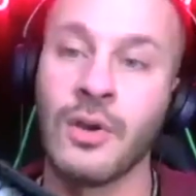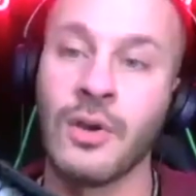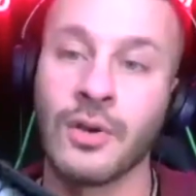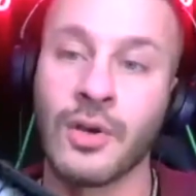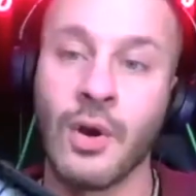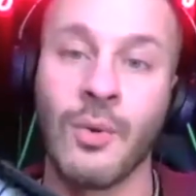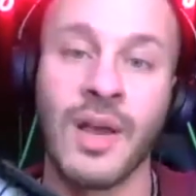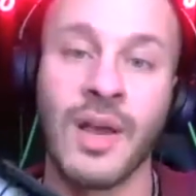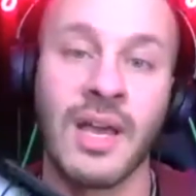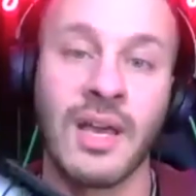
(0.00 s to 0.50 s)

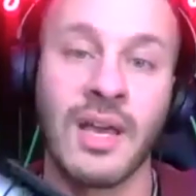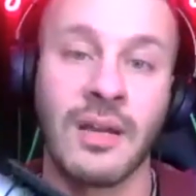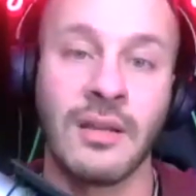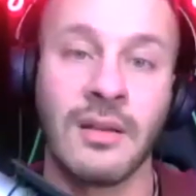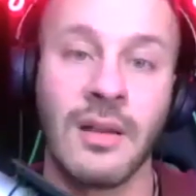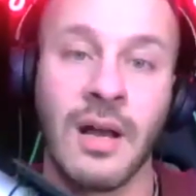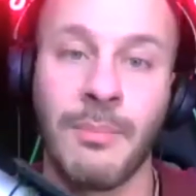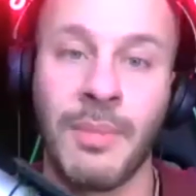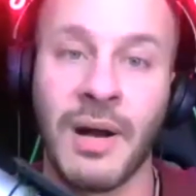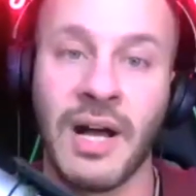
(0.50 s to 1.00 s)
go ahead,
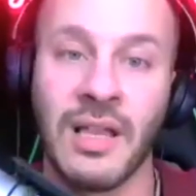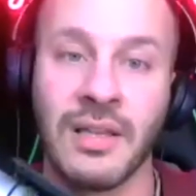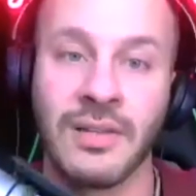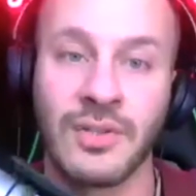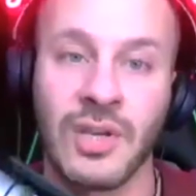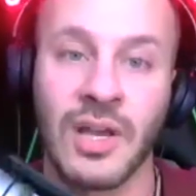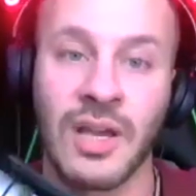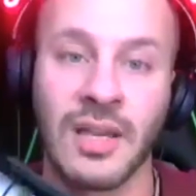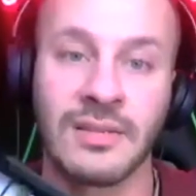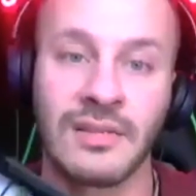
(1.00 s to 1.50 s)

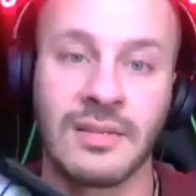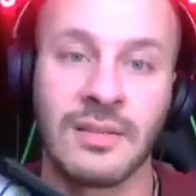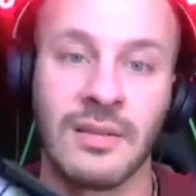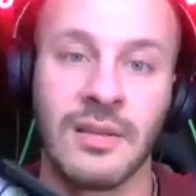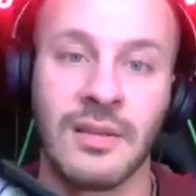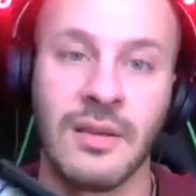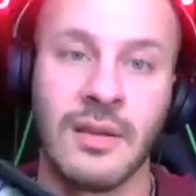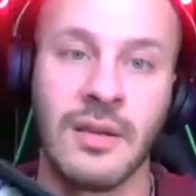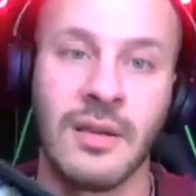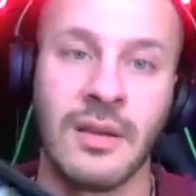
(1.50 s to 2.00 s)
apologize.
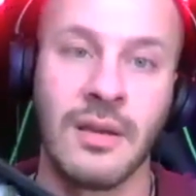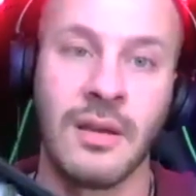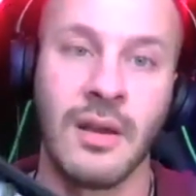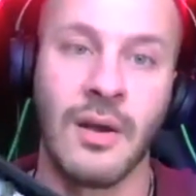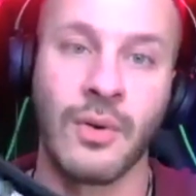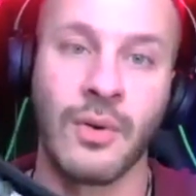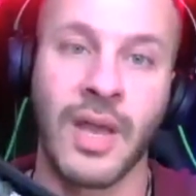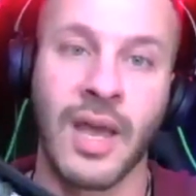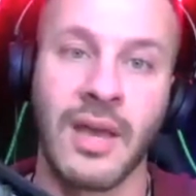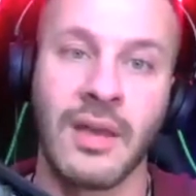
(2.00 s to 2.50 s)

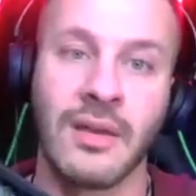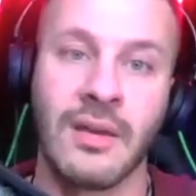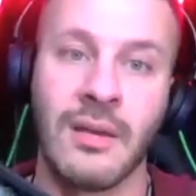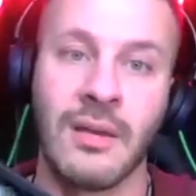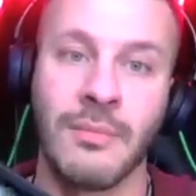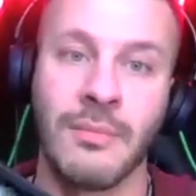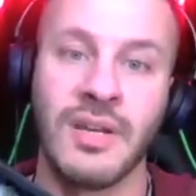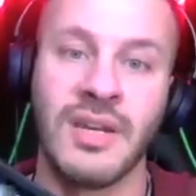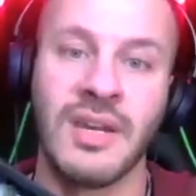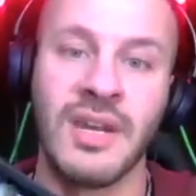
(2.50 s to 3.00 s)
Okay.
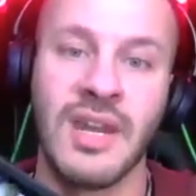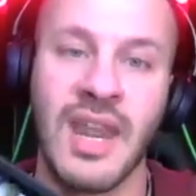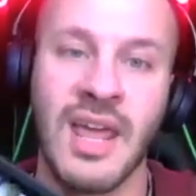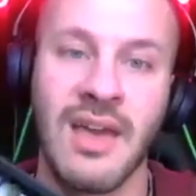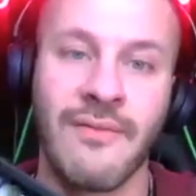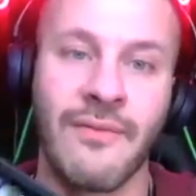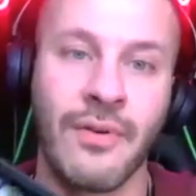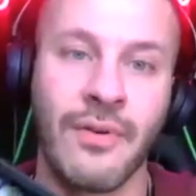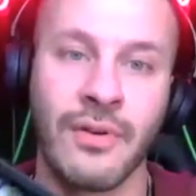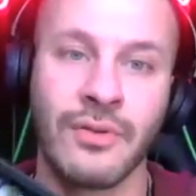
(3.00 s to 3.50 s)
But
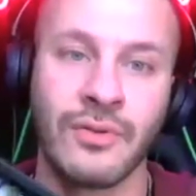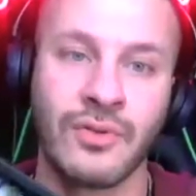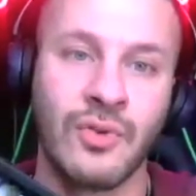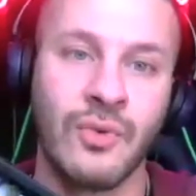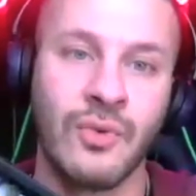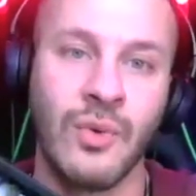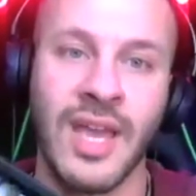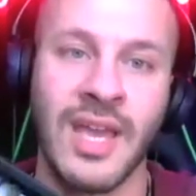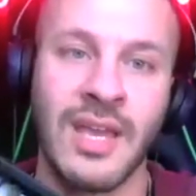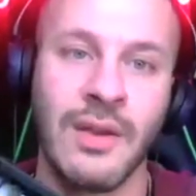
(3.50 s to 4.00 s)
never
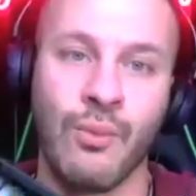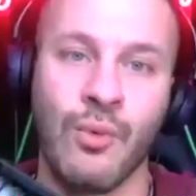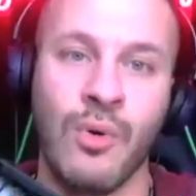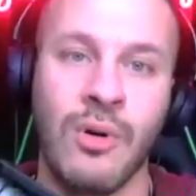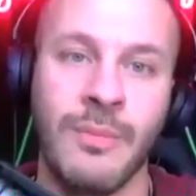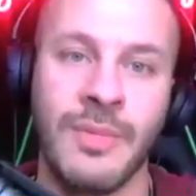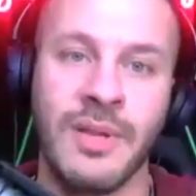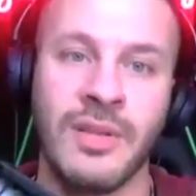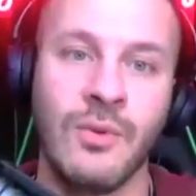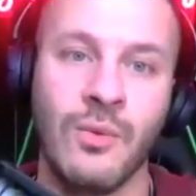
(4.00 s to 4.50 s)
to a
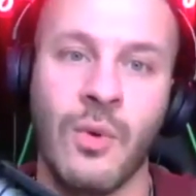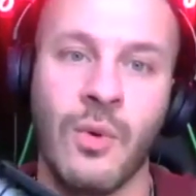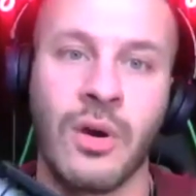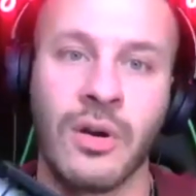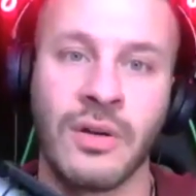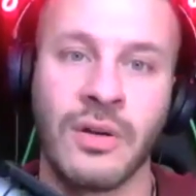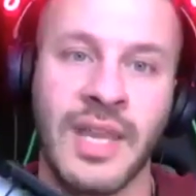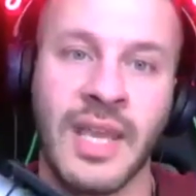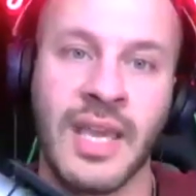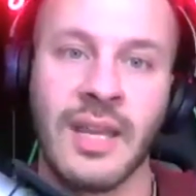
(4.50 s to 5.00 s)
woman you are
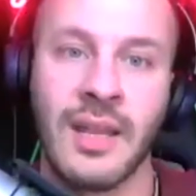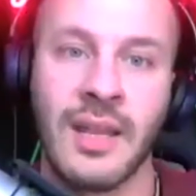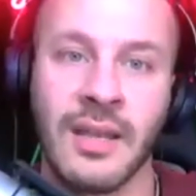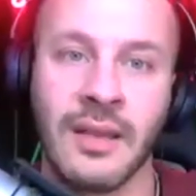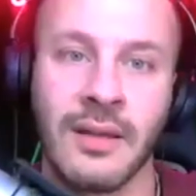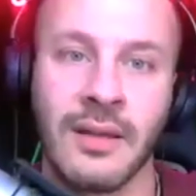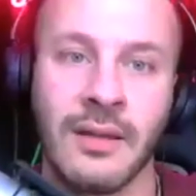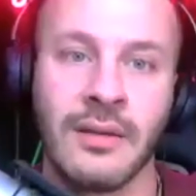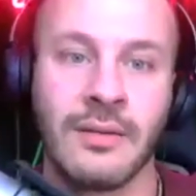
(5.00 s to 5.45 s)
dating.